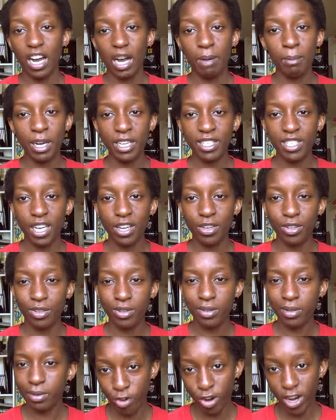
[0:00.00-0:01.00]
I might
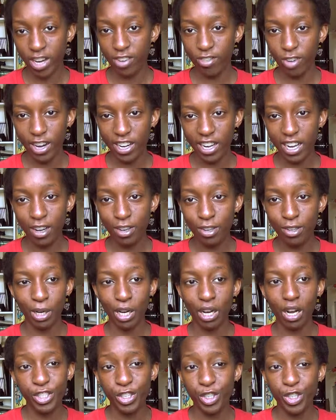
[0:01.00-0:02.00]
sound great right now,
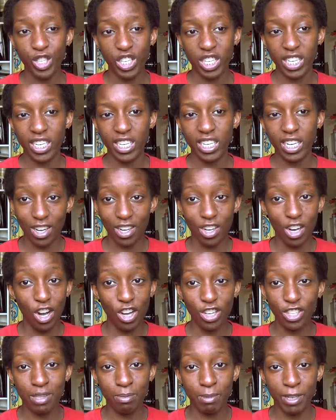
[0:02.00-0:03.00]
but usually I
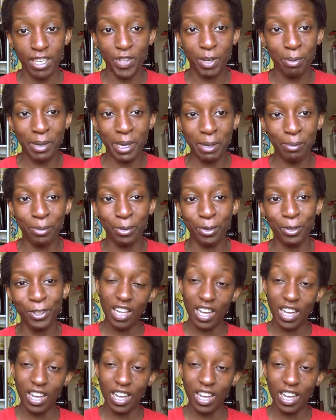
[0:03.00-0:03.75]
can't speak to people.